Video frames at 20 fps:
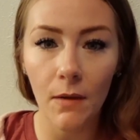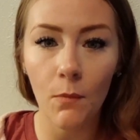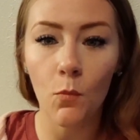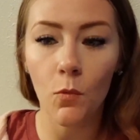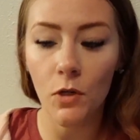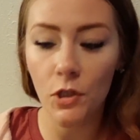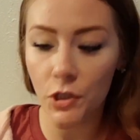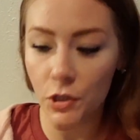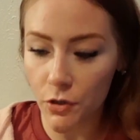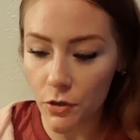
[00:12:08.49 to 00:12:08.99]

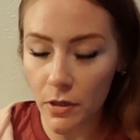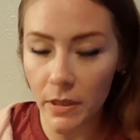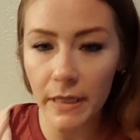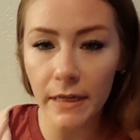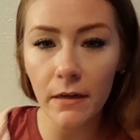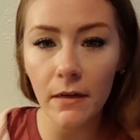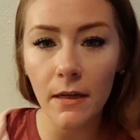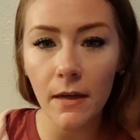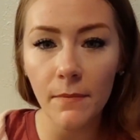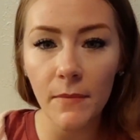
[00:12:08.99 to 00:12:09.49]
Once you're
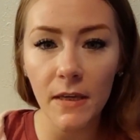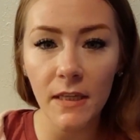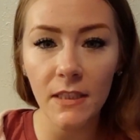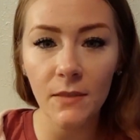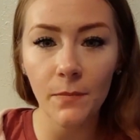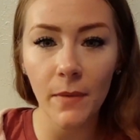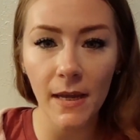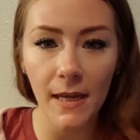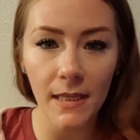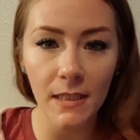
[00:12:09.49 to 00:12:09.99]
clearing up that
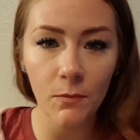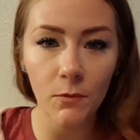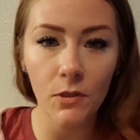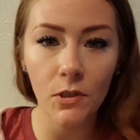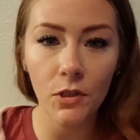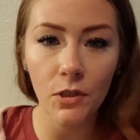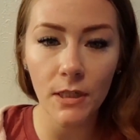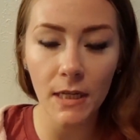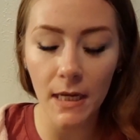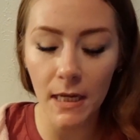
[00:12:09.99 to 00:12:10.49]
space, once
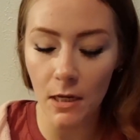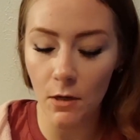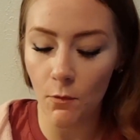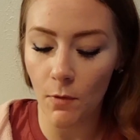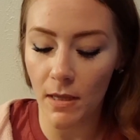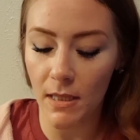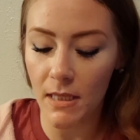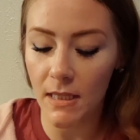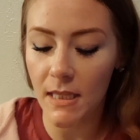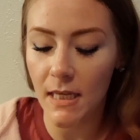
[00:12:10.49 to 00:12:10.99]
you're taking
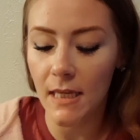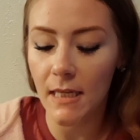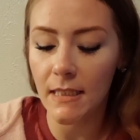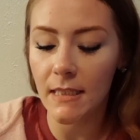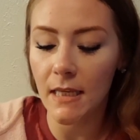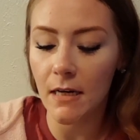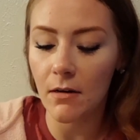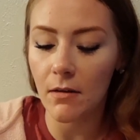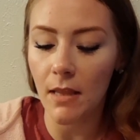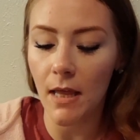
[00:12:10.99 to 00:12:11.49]
away the things
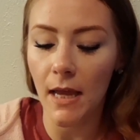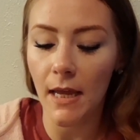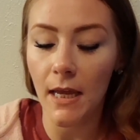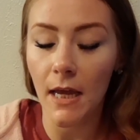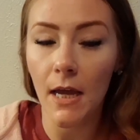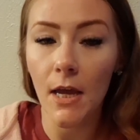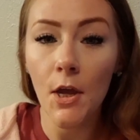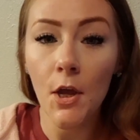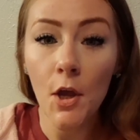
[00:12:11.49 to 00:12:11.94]
that are like